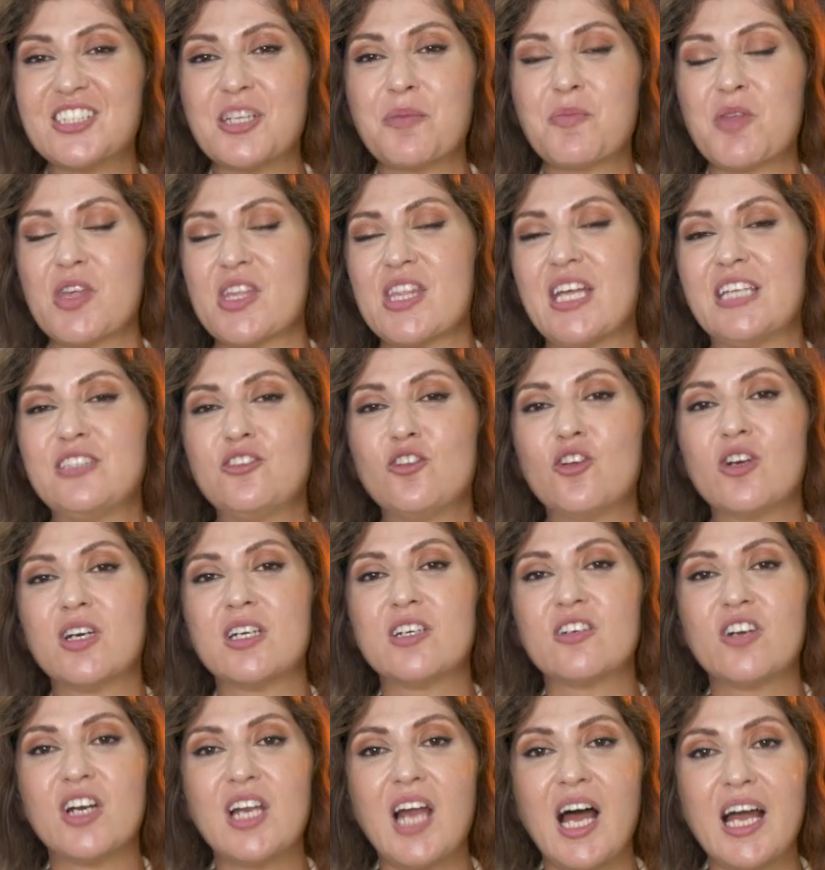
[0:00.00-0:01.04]
something that you
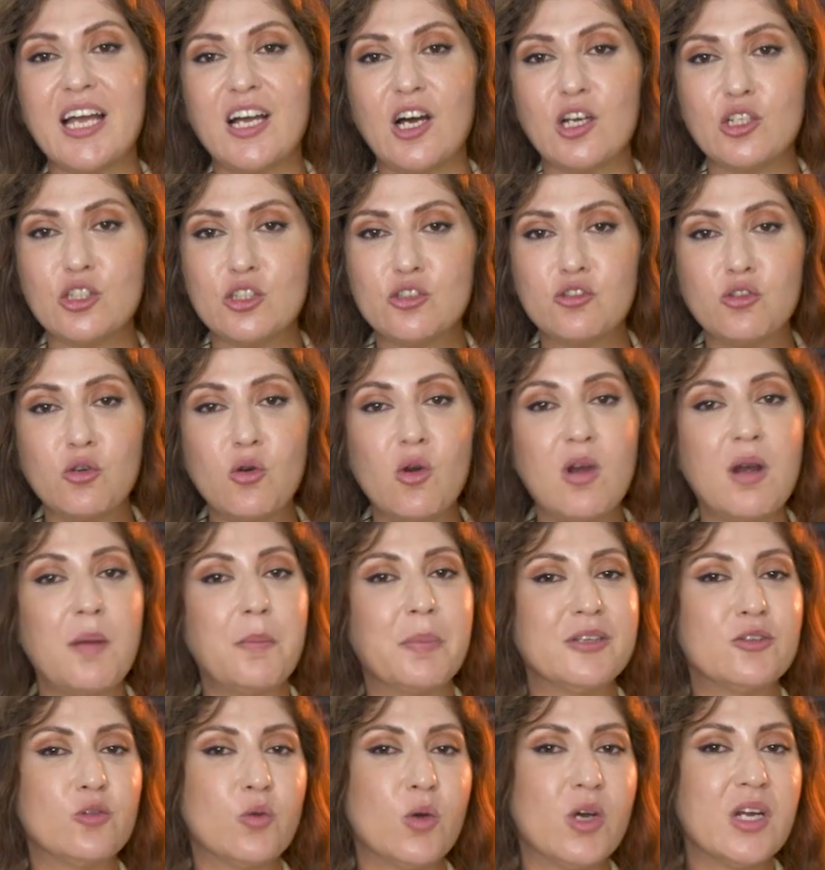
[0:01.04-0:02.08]
can rely on a tool,
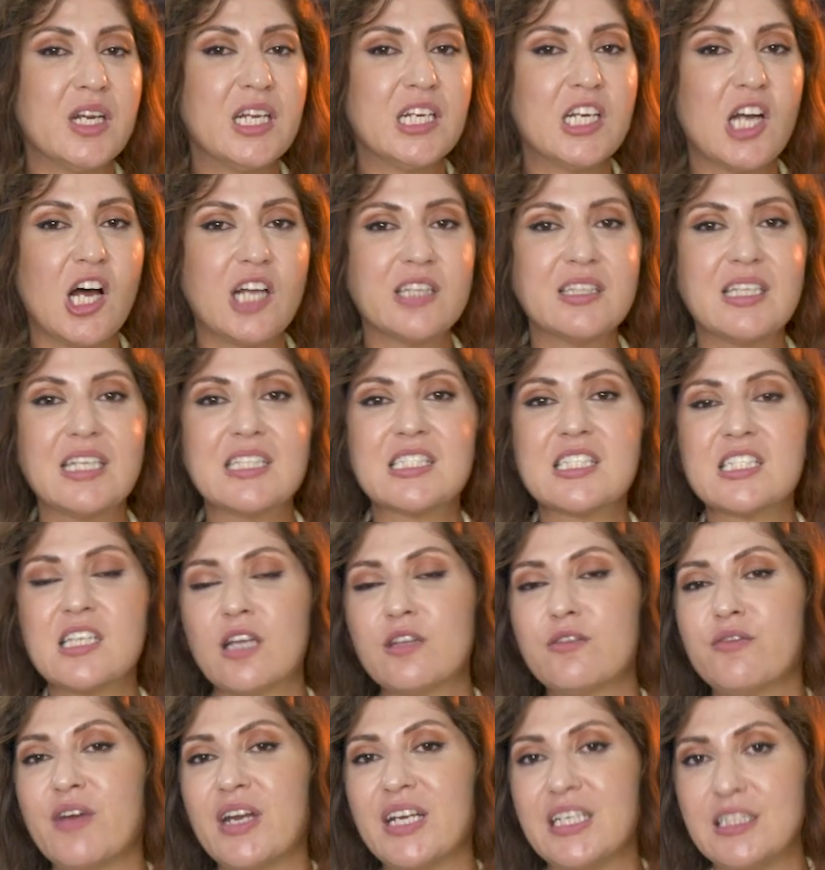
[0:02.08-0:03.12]
but worry not, it's
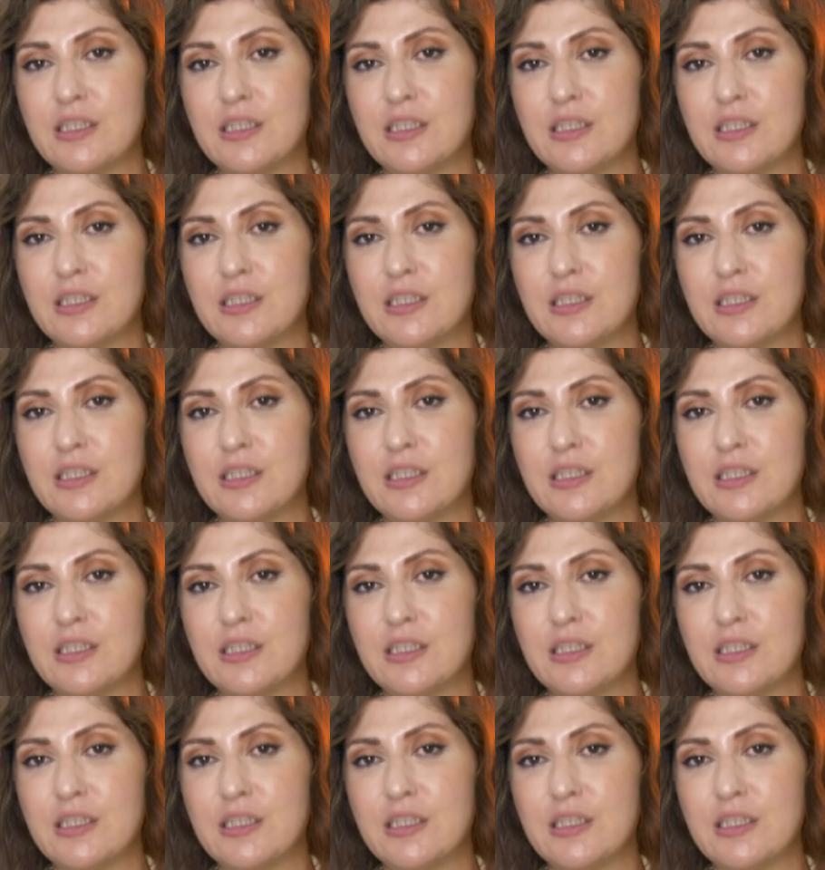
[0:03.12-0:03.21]
not very